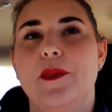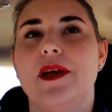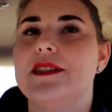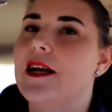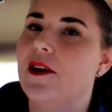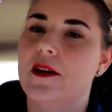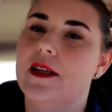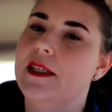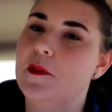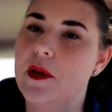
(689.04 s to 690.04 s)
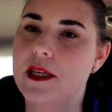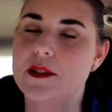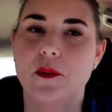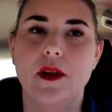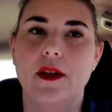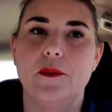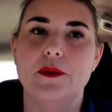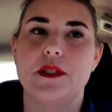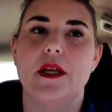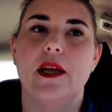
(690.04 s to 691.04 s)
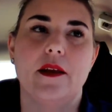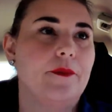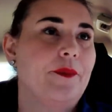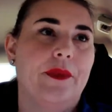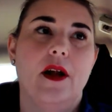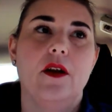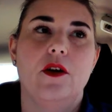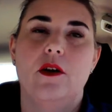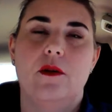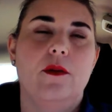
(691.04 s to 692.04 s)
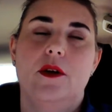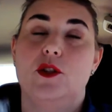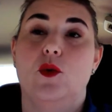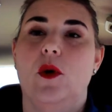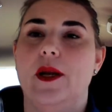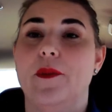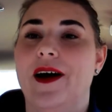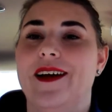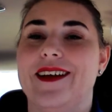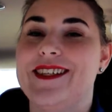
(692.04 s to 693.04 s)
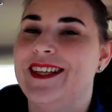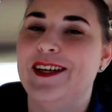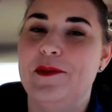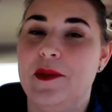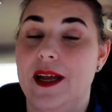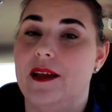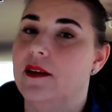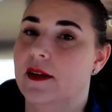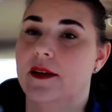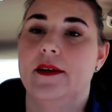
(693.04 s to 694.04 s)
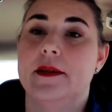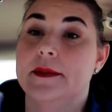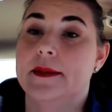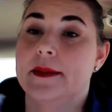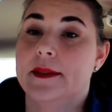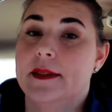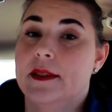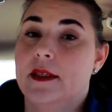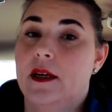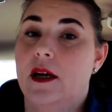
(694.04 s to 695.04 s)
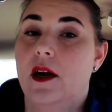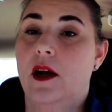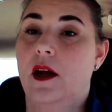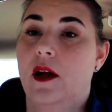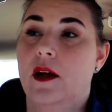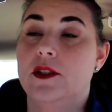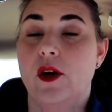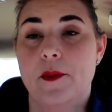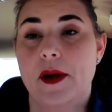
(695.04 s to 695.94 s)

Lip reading: Creek one, because it was a kit with the 18 count linen and the pearl cotton,